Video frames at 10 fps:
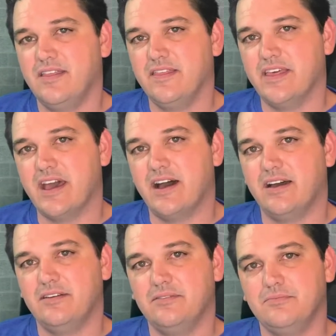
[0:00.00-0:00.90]

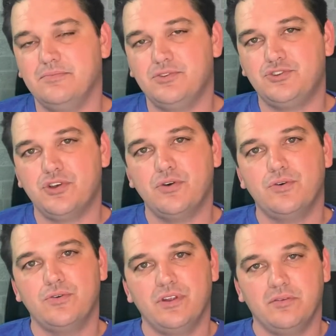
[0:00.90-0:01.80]
that
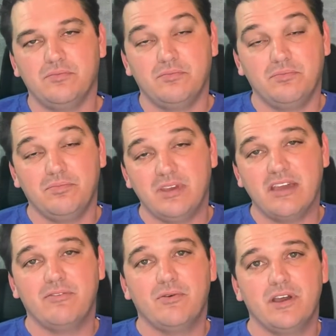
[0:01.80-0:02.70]
showed and
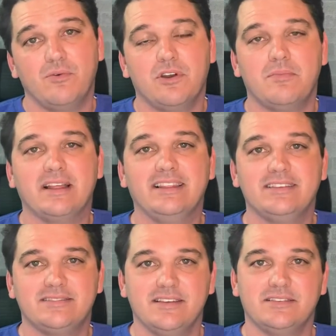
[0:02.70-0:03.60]
gave away one of my
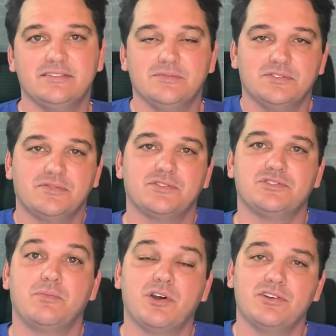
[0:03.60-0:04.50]
listings. It was for
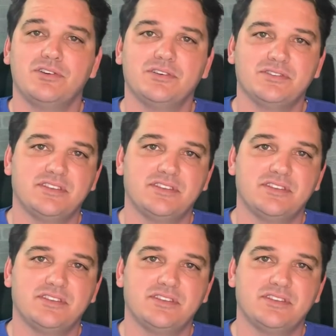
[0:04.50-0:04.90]
some heart hooks.